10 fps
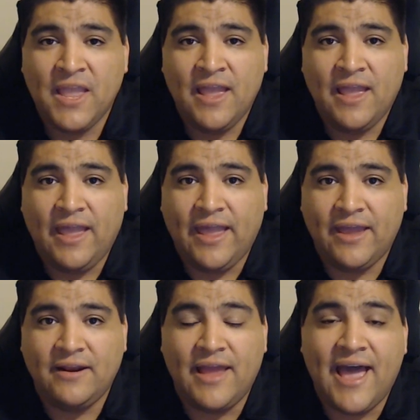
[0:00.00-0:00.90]

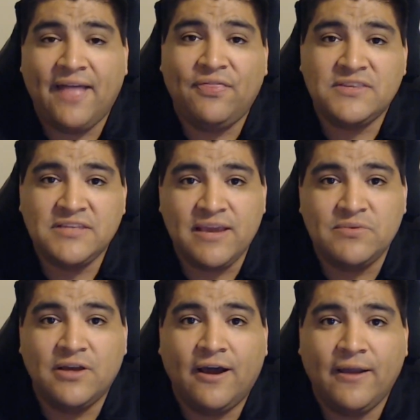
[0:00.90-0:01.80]
And at the same
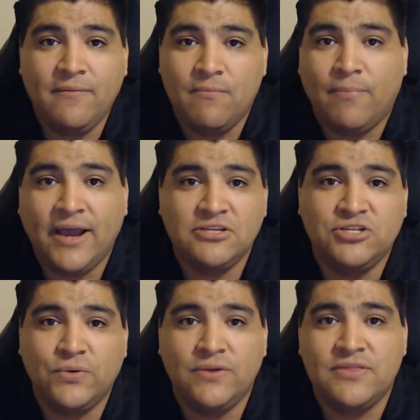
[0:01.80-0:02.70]
time, by
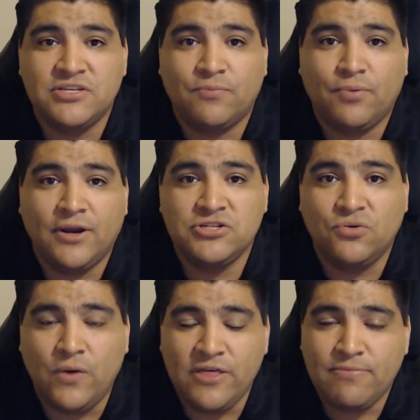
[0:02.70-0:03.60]
doing this appraisal
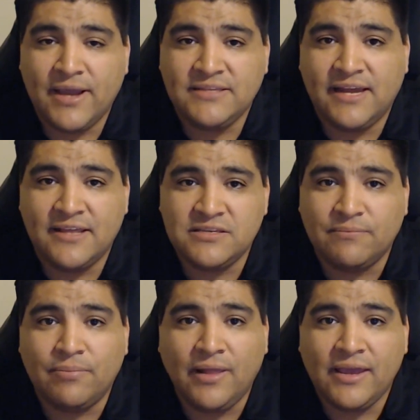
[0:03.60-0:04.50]
with my tenants in
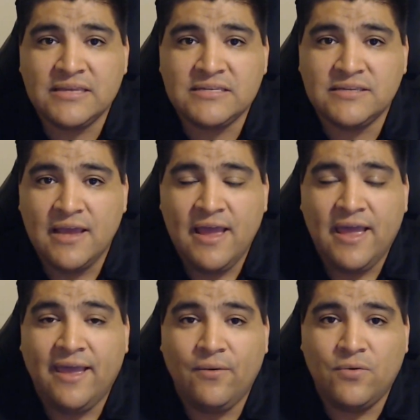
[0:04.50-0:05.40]
place,
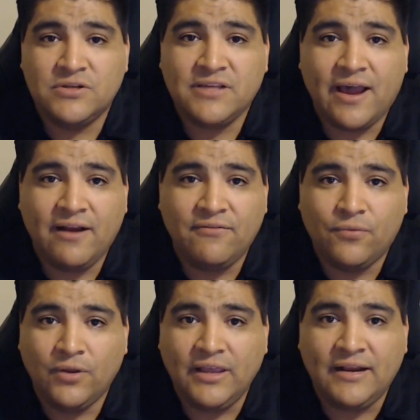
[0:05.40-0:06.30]
it was kind of
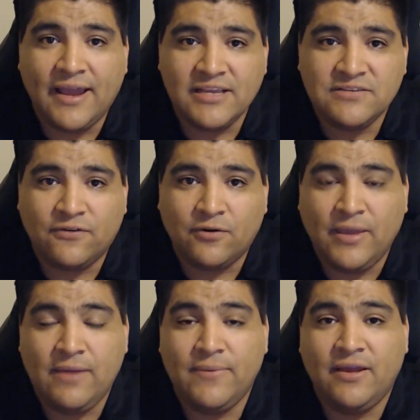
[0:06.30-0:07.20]
really nice for
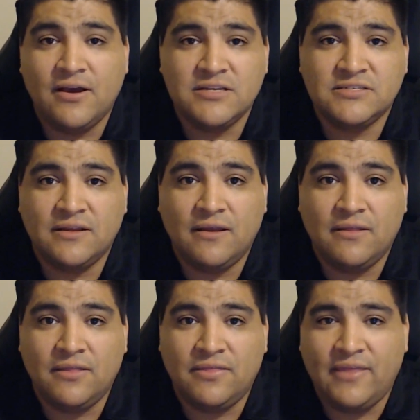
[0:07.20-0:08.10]
me because
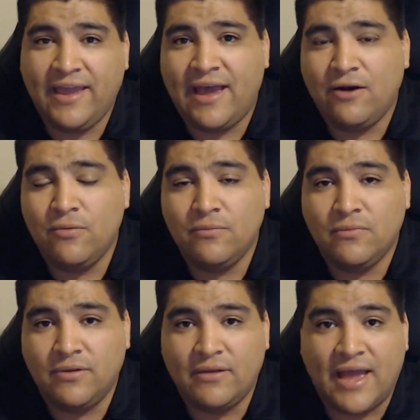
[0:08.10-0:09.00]

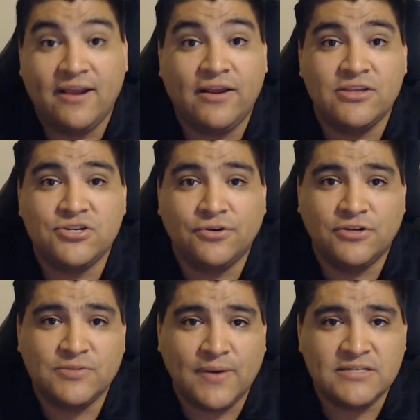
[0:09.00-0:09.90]
I didn't
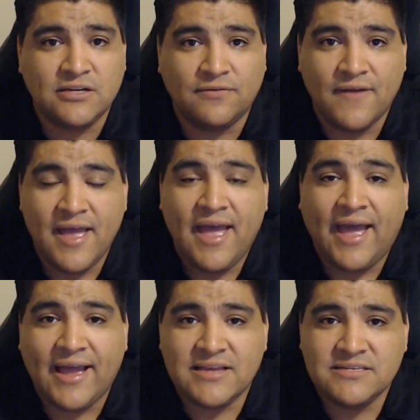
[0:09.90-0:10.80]
introduce myself
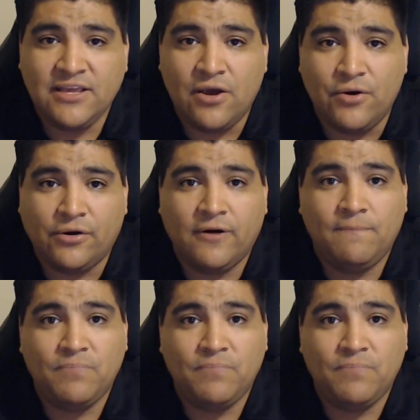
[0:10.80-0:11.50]
as the owner.